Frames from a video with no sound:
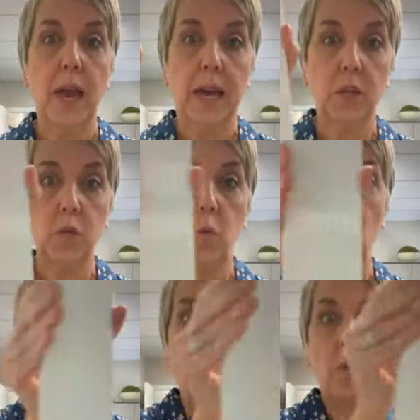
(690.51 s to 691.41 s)
and do
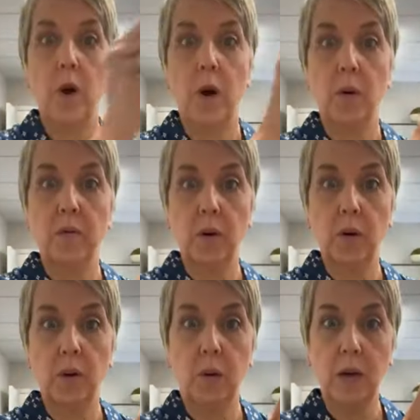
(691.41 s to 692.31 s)
one row of
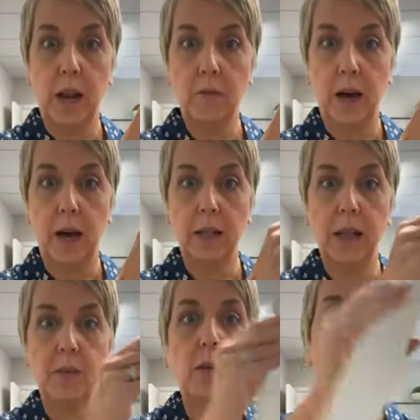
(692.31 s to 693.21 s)
vertical kind of at eye
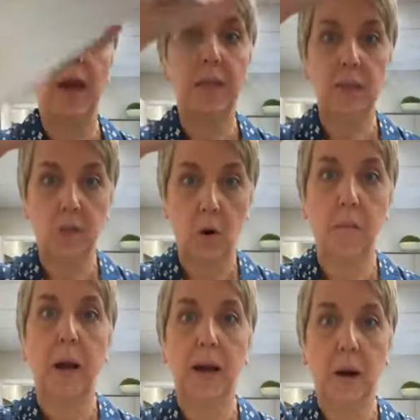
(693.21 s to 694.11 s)
level, and then
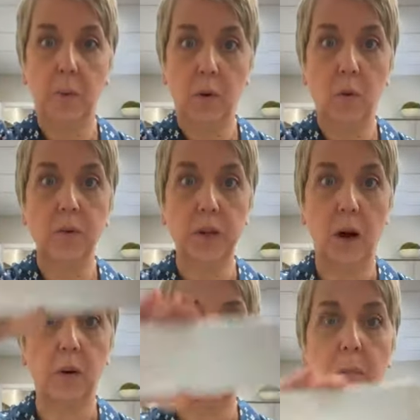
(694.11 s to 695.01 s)
start back up with
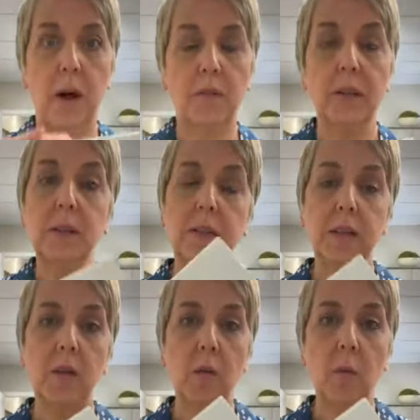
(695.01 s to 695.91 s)
horizontal above it. So
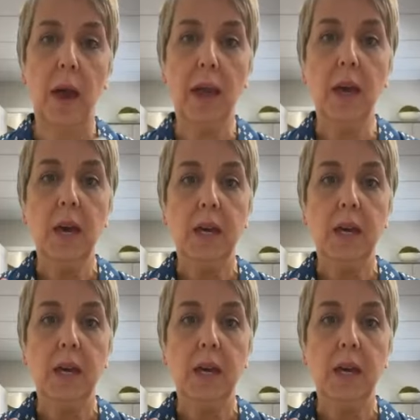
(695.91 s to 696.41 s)
that's another way.